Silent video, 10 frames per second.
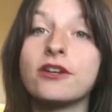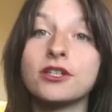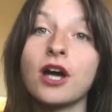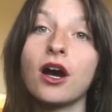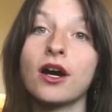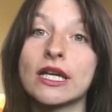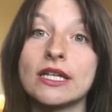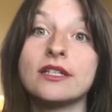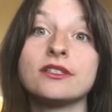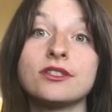Your dog
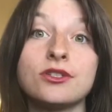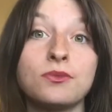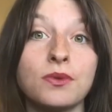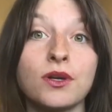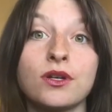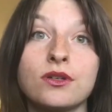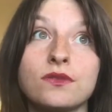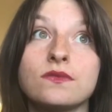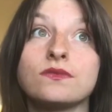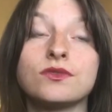is
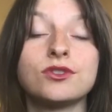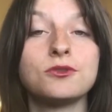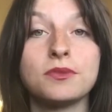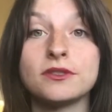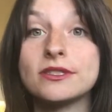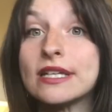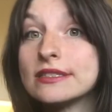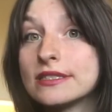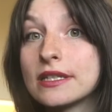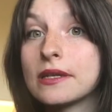super
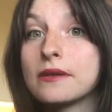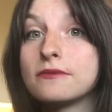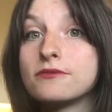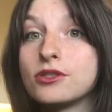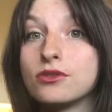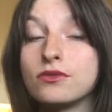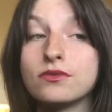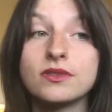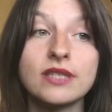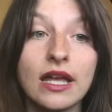sensitive
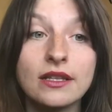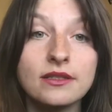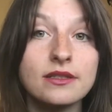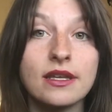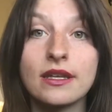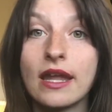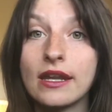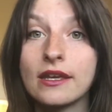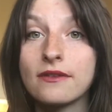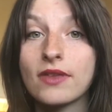to scents and
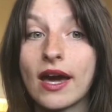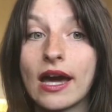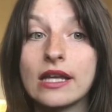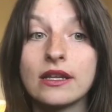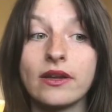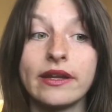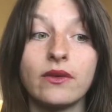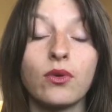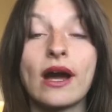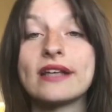any of that,
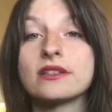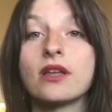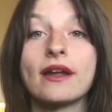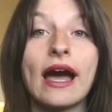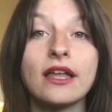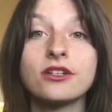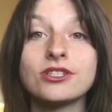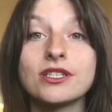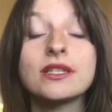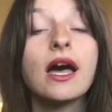or has a lot of
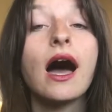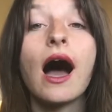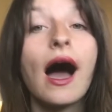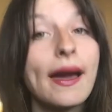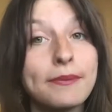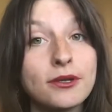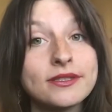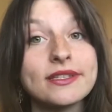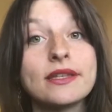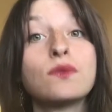allergies, I
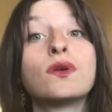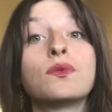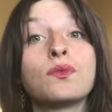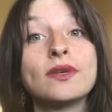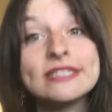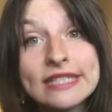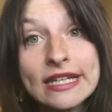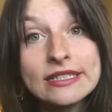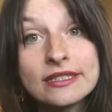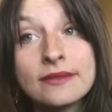personally wouldn't risk
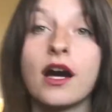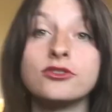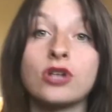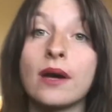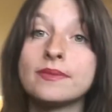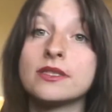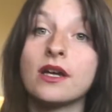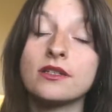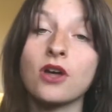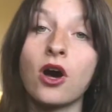it. Drops
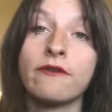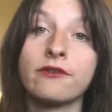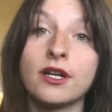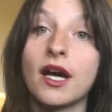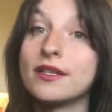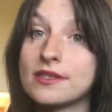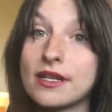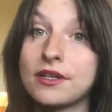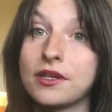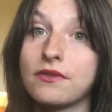does offer an
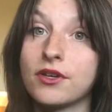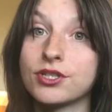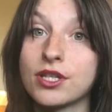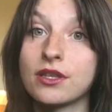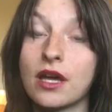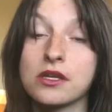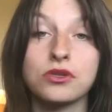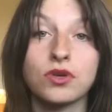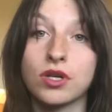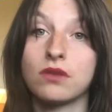unscented version that
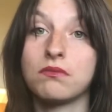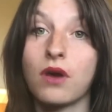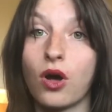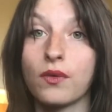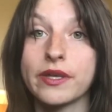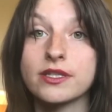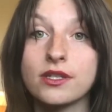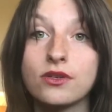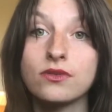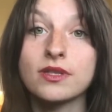you could always
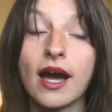use.